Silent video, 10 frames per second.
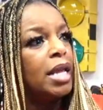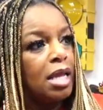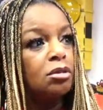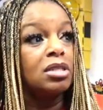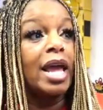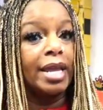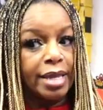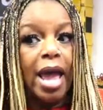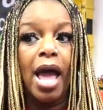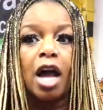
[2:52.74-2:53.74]
He was like,
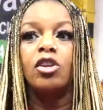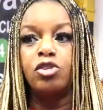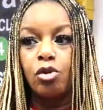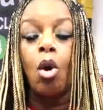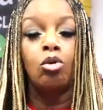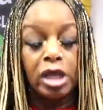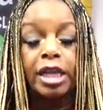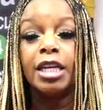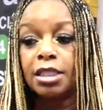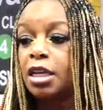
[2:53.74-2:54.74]
yeah, you hold the
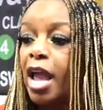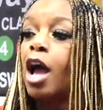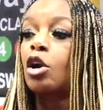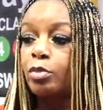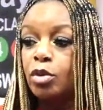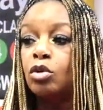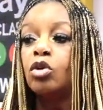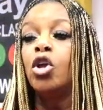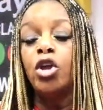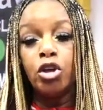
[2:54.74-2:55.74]
kids
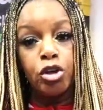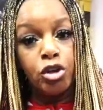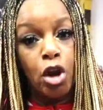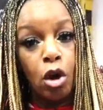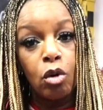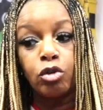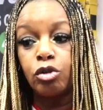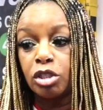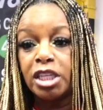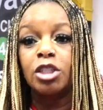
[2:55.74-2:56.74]
accountable. You know,
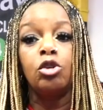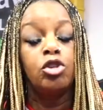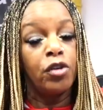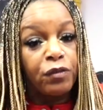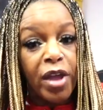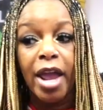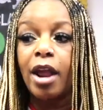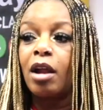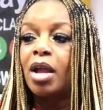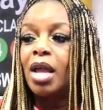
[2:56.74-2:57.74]
you stick to, you
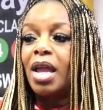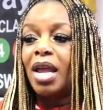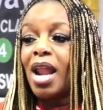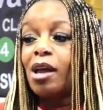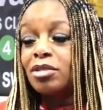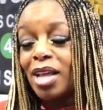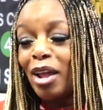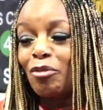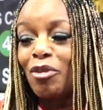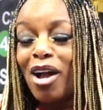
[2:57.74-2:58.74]
fair. And I was
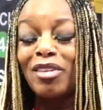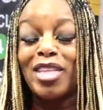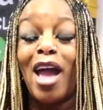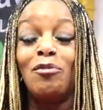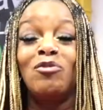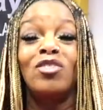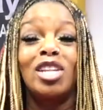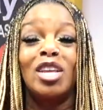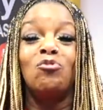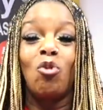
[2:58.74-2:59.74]
like, well, that
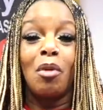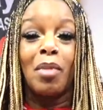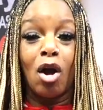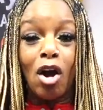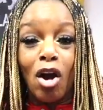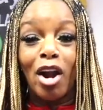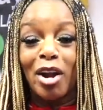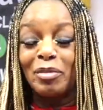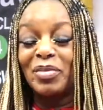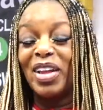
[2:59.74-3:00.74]
really warmed my
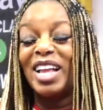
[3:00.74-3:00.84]
heart